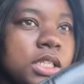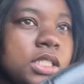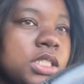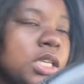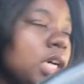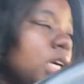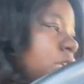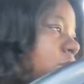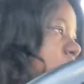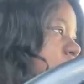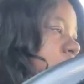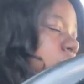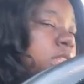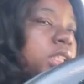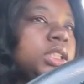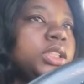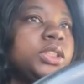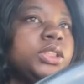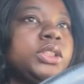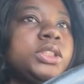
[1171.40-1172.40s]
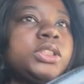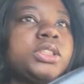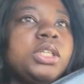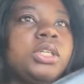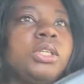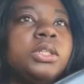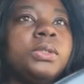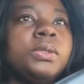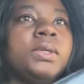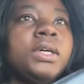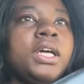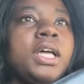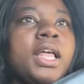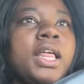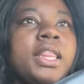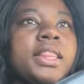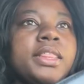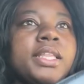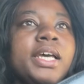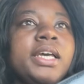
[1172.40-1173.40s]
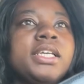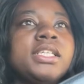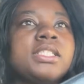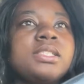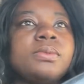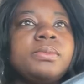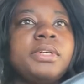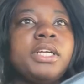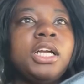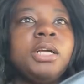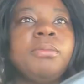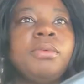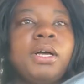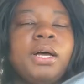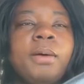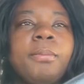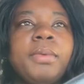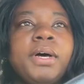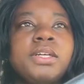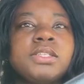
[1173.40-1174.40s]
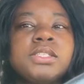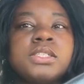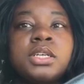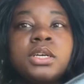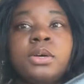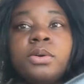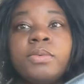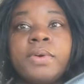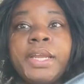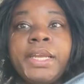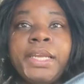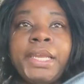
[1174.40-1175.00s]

sauna. So that is where I'm about to go right